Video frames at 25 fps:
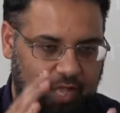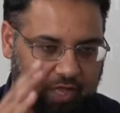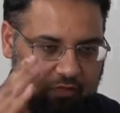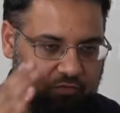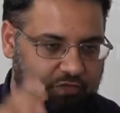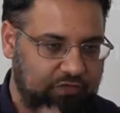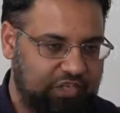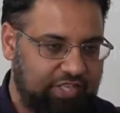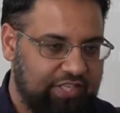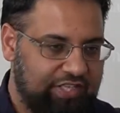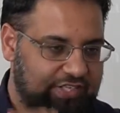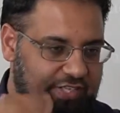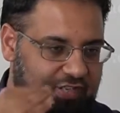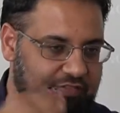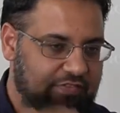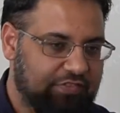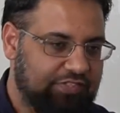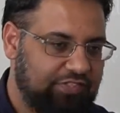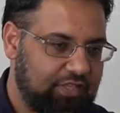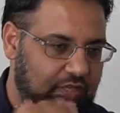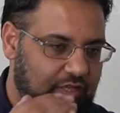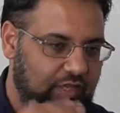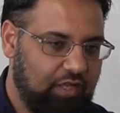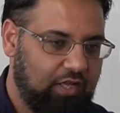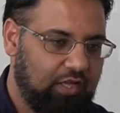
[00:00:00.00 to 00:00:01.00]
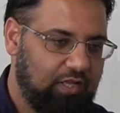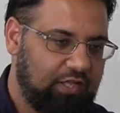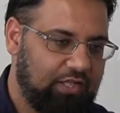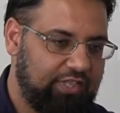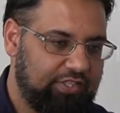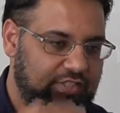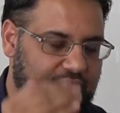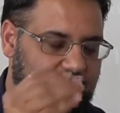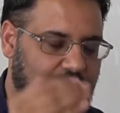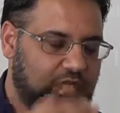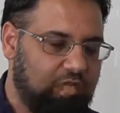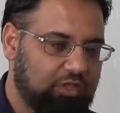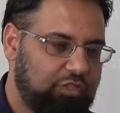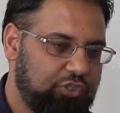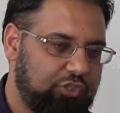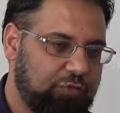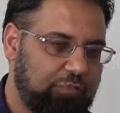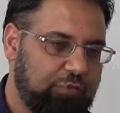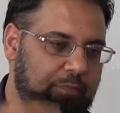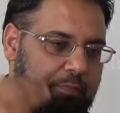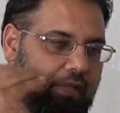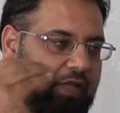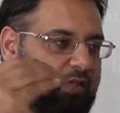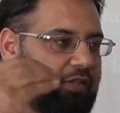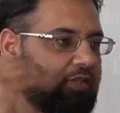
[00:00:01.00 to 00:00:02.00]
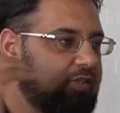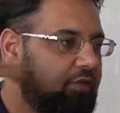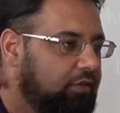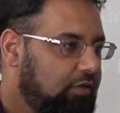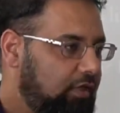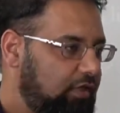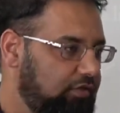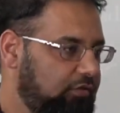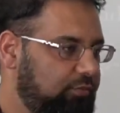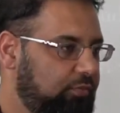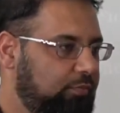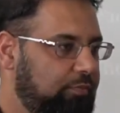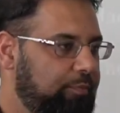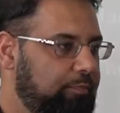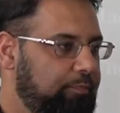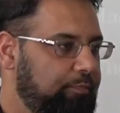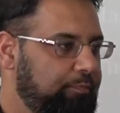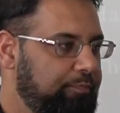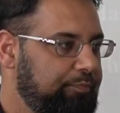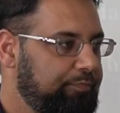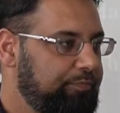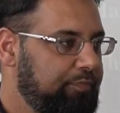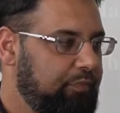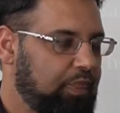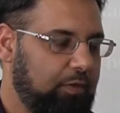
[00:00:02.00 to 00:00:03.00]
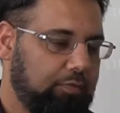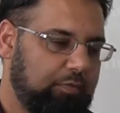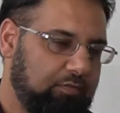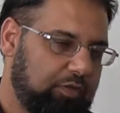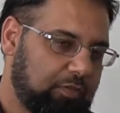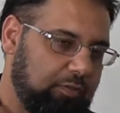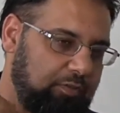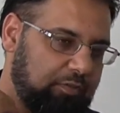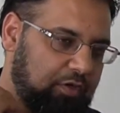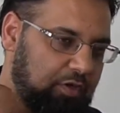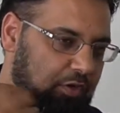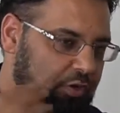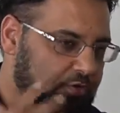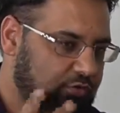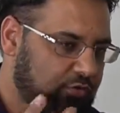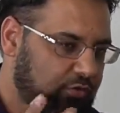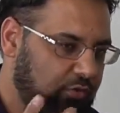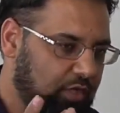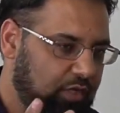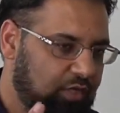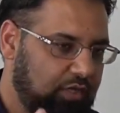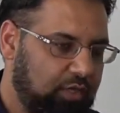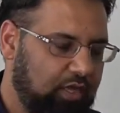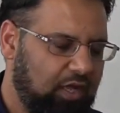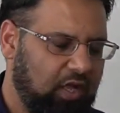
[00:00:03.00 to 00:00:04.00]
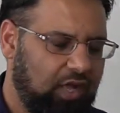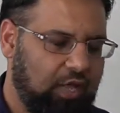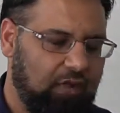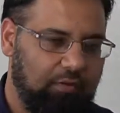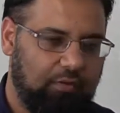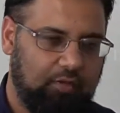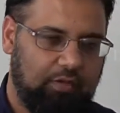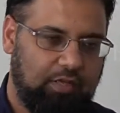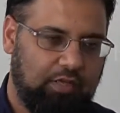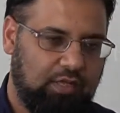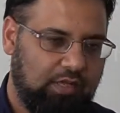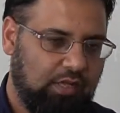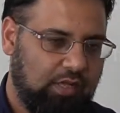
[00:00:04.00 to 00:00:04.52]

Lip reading: Each and every salah, each salah should be better than the last one. We become closer to Allah, our